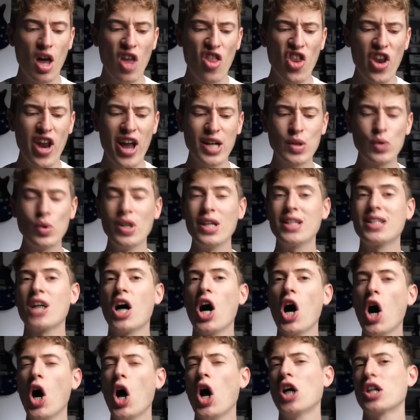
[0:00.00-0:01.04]
The next one is
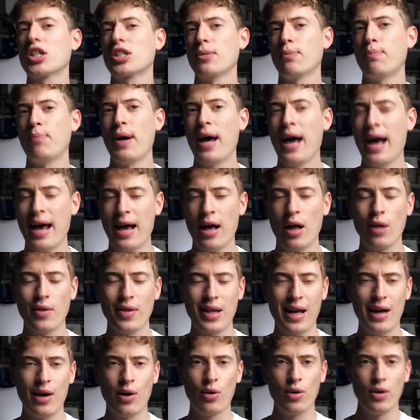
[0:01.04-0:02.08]
ArtPal.
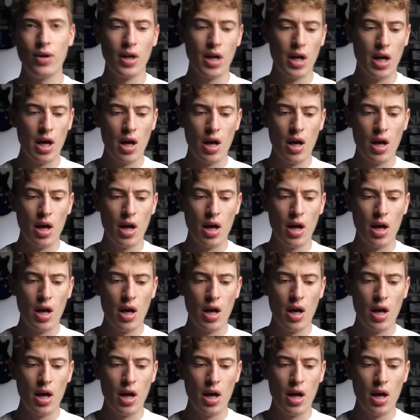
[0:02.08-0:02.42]
Now,